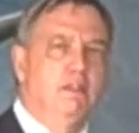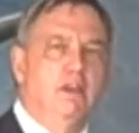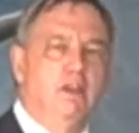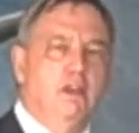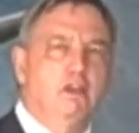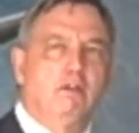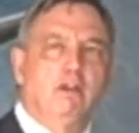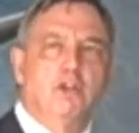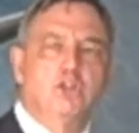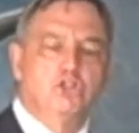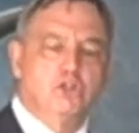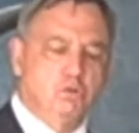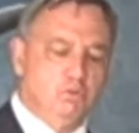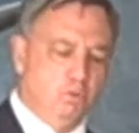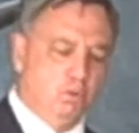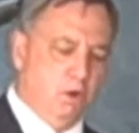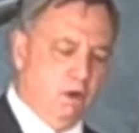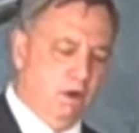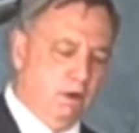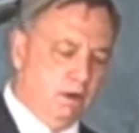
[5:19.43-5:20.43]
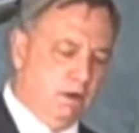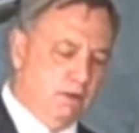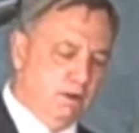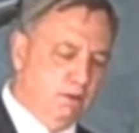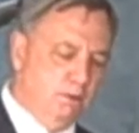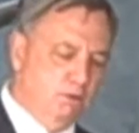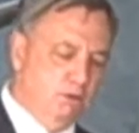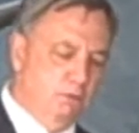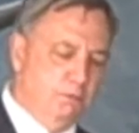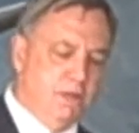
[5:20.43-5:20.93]
The integration work
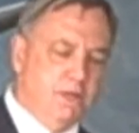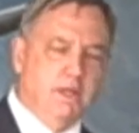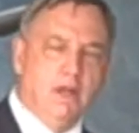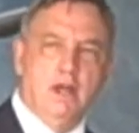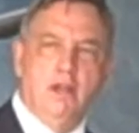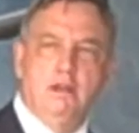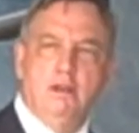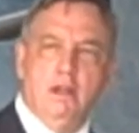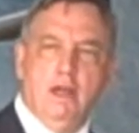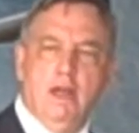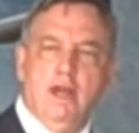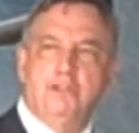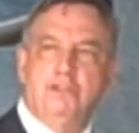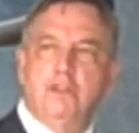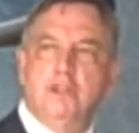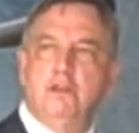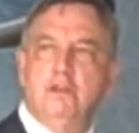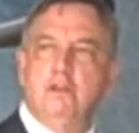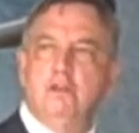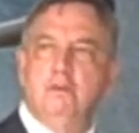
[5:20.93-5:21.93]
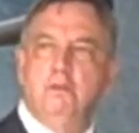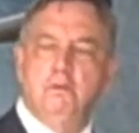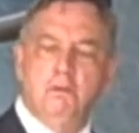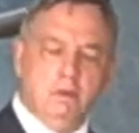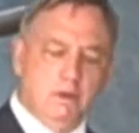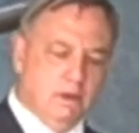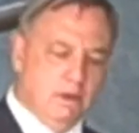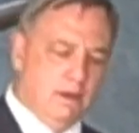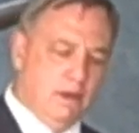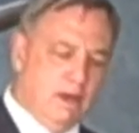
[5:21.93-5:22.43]
will be done at the
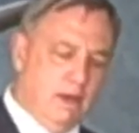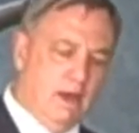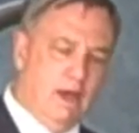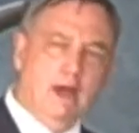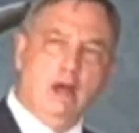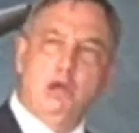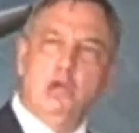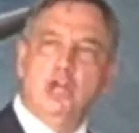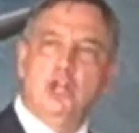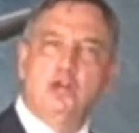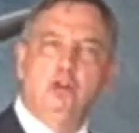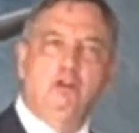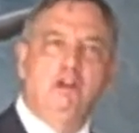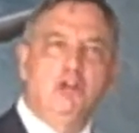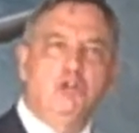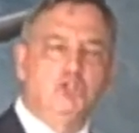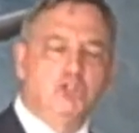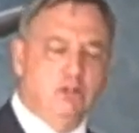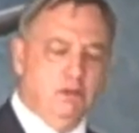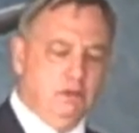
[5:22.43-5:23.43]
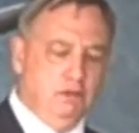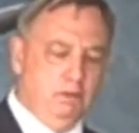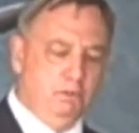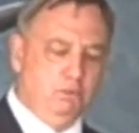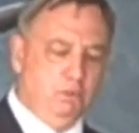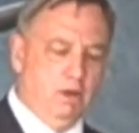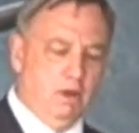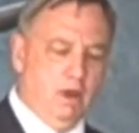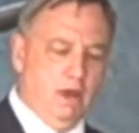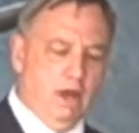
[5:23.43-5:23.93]
new integration
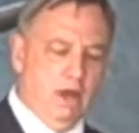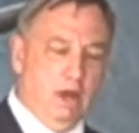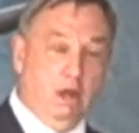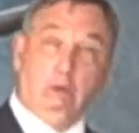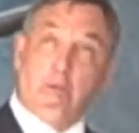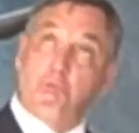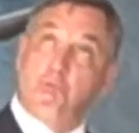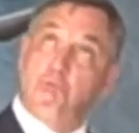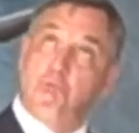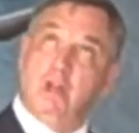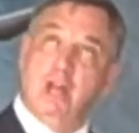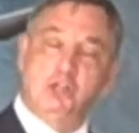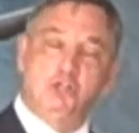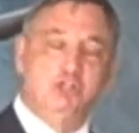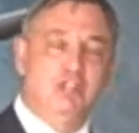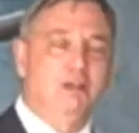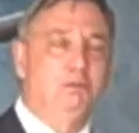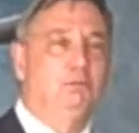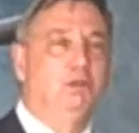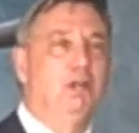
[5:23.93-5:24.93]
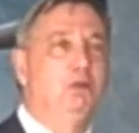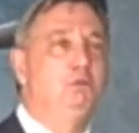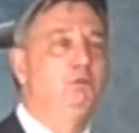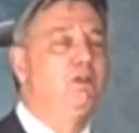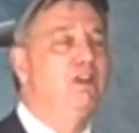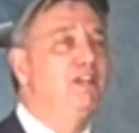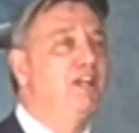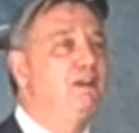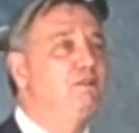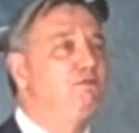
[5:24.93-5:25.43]
assembly,
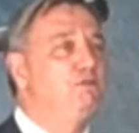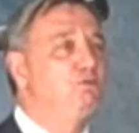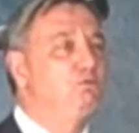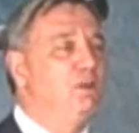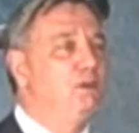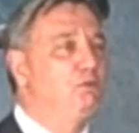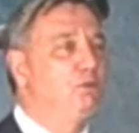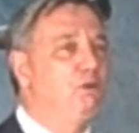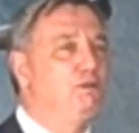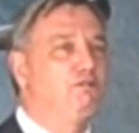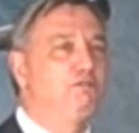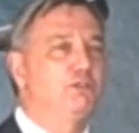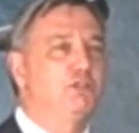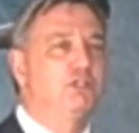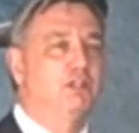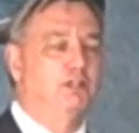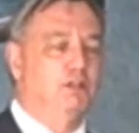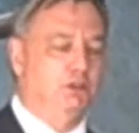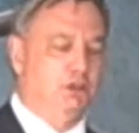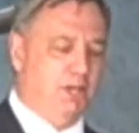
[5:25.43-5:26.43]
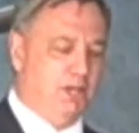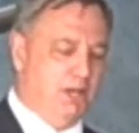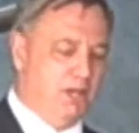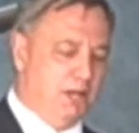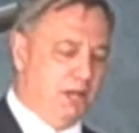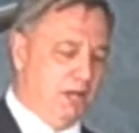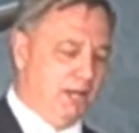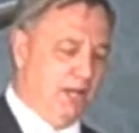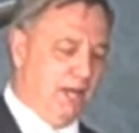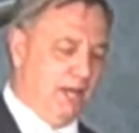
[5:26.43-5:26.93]
relay from reroll facility
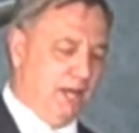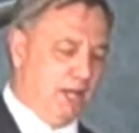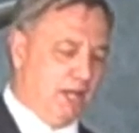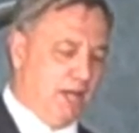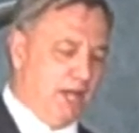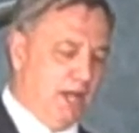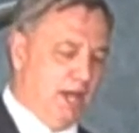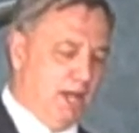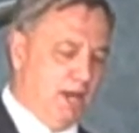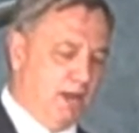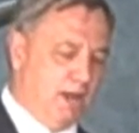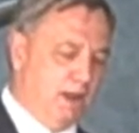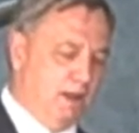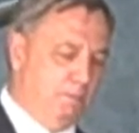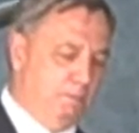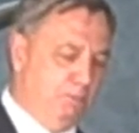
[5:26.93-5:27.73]
in Atlantic Canada.